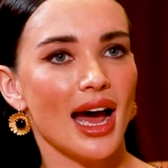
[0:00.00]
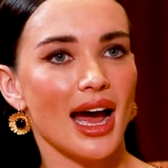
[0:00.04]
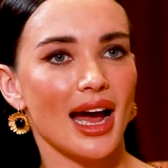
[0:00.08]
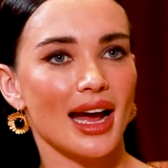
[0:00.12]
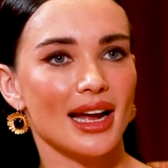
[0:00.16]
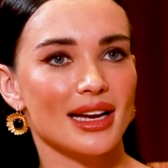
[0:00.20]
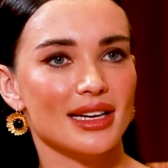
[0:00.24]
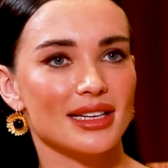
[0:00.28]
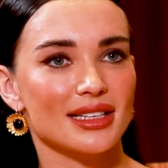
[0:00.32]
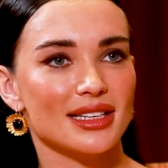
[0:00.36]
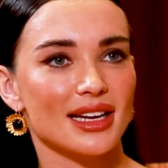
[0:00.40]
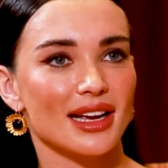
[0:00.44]

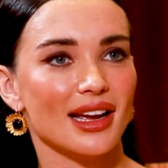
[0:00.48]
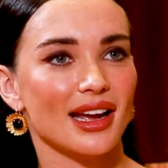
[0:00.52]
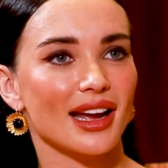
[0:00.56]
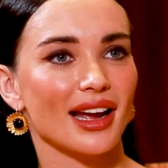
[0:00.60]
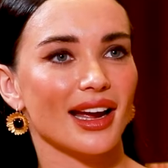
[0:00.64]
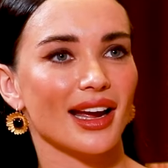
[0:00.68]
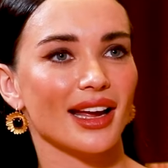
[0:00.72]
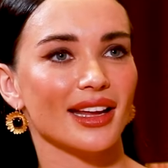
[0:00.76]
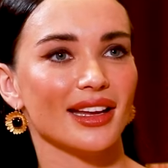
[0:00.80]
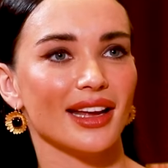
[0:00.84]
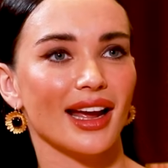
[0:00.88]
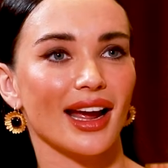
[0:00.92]
And
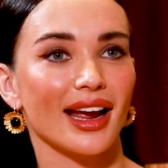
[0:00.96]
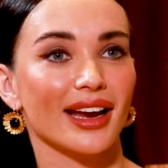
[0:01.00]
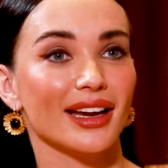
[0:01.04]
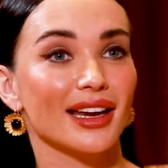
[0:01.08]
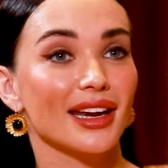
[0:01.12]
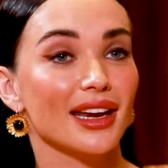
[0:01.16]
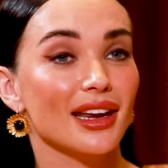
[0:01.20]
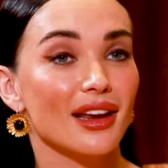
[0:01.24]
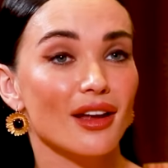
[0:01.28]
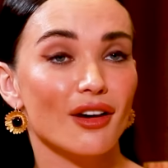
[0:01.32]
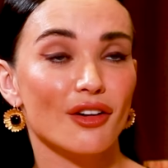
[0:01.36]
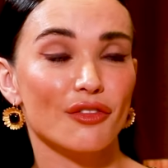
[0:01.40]
uh, I, I
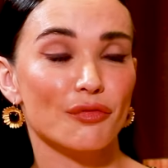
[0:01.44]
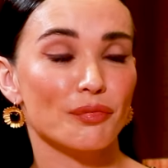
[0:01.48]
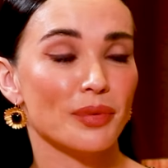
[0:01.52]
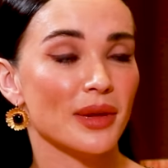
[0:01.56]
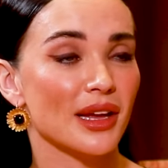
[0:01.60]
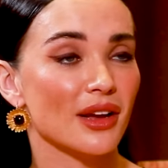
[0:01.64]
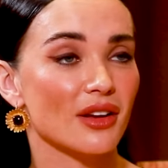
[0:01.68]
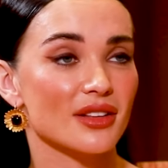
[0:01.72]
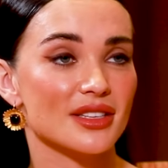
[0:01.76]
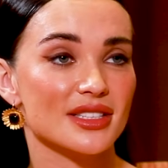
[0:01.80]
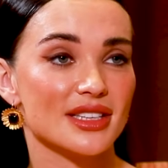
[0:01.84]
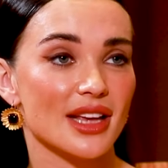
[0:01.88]
love
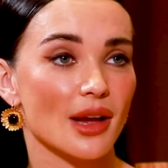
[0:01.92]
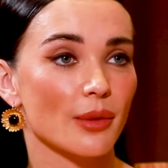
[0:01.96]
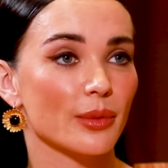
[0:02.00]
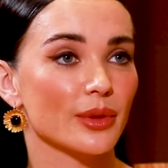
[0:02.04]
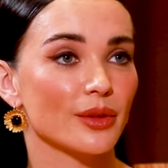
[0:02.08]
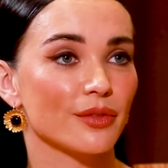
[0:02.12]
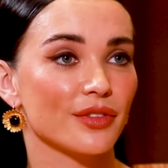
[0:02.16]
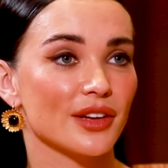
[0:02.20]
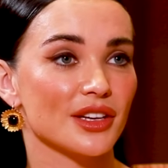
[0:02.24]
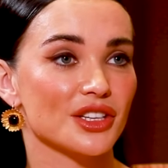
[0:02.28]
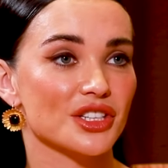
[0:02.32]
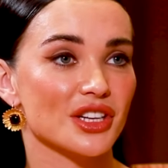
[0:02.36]
being on set
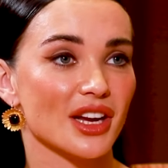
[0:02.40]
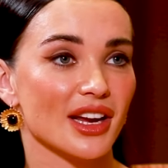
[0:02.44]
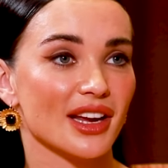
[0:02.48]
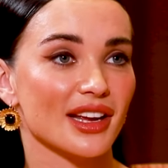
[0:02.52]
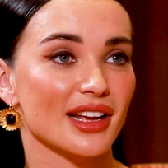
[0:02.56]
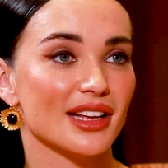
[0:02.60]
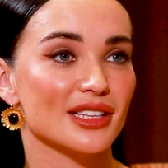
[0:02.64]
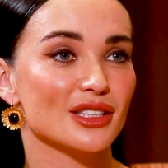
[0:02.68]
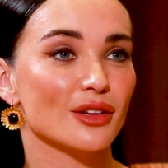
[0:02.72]
with Vijay.